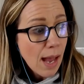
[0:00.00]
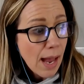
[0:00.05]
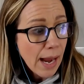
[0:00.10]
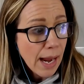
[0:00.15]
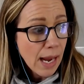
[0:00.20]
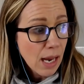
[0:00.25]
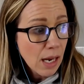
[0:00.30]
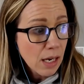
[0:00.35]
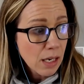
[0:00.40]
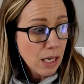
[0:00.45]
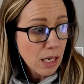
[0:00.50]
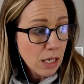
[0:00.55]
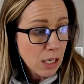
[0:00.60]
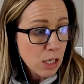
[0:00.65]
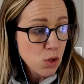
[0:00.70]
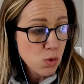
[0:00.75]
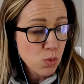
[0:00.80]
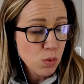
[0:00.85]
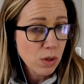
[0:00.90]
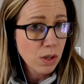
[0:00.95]
And
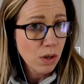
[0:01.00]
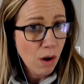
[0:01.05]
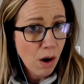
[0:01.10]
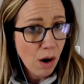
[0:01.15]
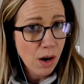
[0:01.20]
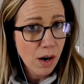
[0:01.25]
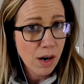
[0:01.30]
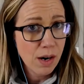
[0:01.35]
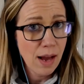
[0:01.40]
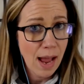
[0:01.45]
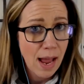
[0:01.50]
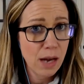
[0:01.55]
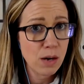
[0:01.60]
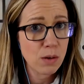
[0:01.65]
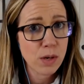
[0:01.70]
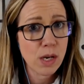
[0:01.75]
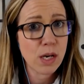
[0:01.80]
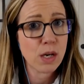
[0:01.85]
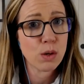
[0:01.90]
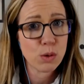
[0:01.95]
it's really hard, I
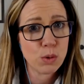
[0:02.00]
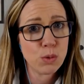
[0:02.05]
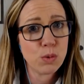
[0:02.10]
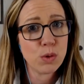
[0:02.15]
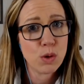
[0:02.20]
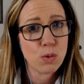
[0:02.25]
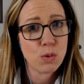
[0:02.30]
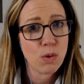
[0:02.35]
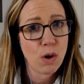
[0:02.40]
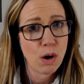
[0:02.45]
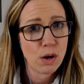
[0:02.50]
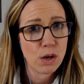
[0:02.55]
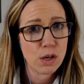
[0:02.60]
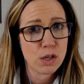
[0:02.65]
don't care who you are,